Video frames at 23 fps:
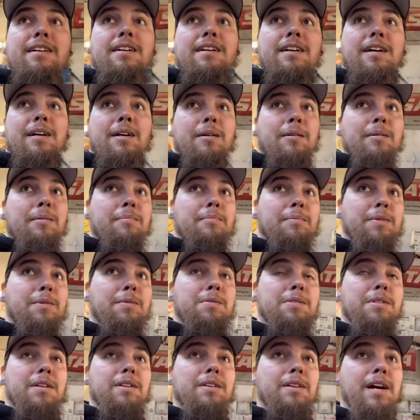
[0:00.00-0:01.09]
uh,
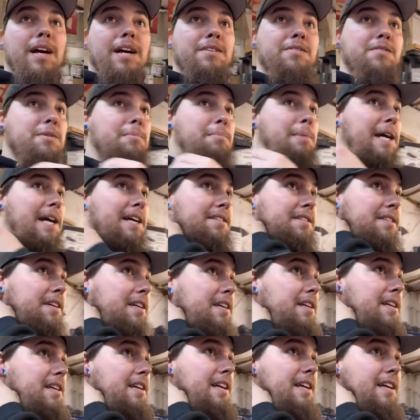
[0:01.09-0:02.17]
used a laundry
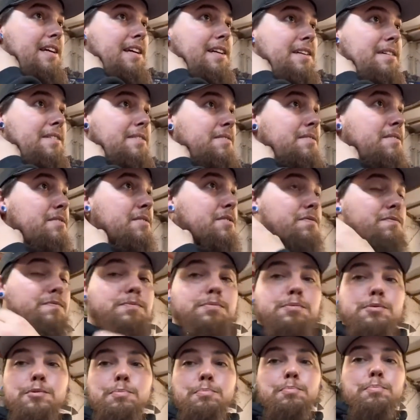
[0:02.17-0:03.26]
basket and
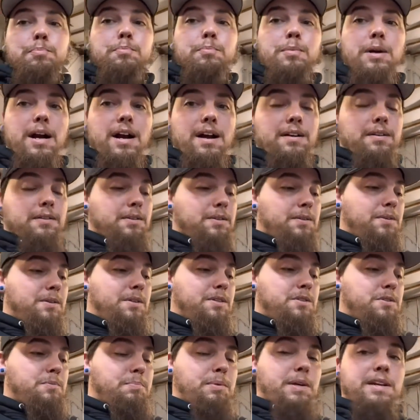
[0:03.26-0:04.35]
hot glued
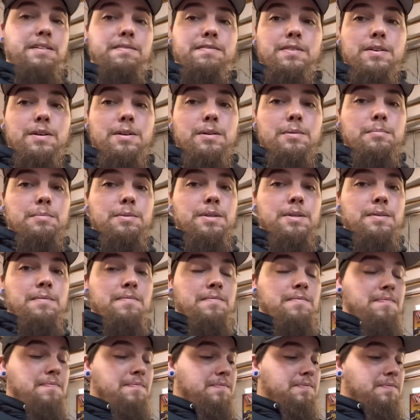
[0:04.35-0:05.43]
and spray foamed
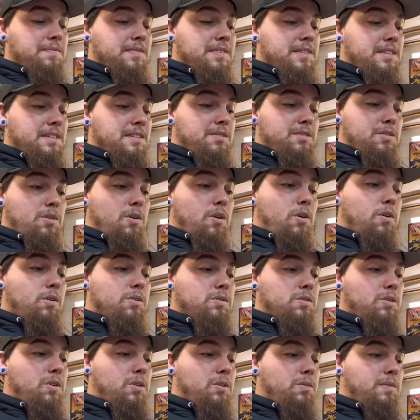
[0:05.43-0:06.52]

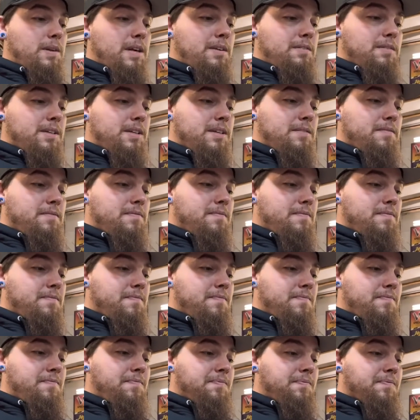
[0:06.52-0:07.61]
skulls all around it.
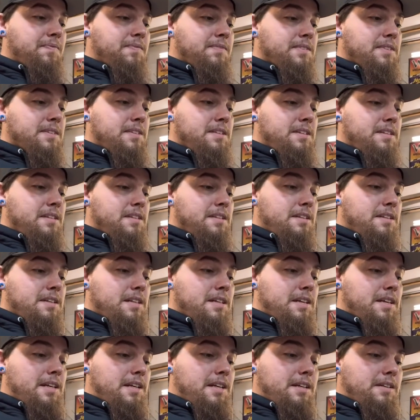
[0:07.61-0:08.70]

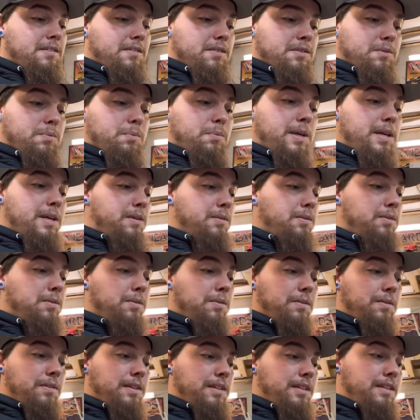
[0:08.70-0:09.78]
And it looks way
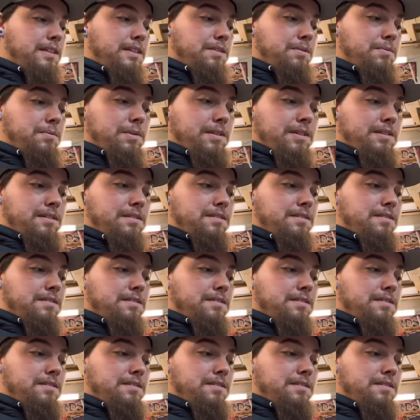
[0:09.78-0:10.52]
cooler than this one.